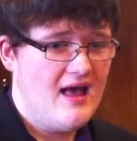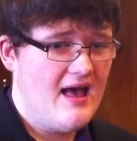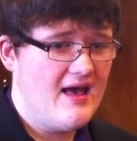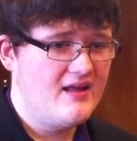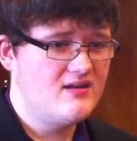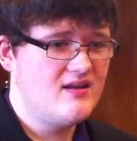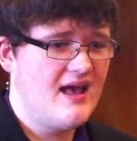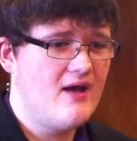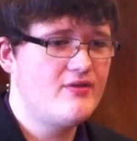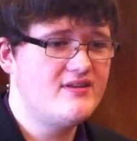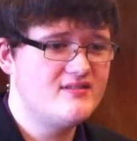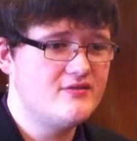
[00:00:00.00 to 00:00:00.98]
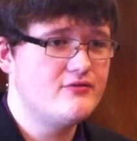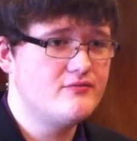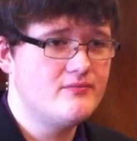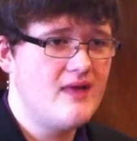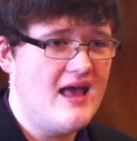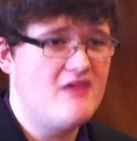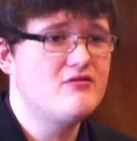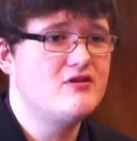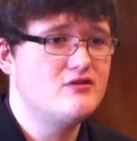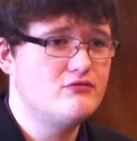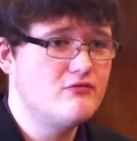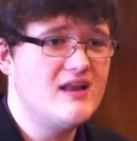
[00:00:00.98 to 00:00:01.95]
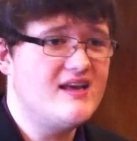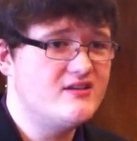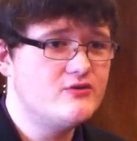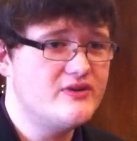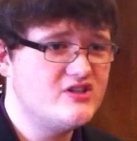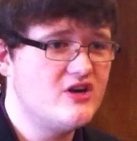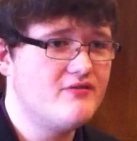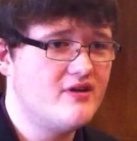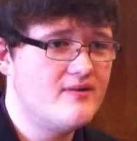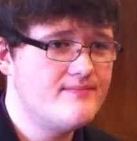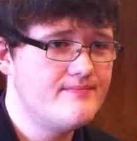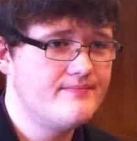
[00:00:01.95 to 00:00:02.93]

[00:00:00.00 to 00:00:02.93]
And how these different areas relate to each other.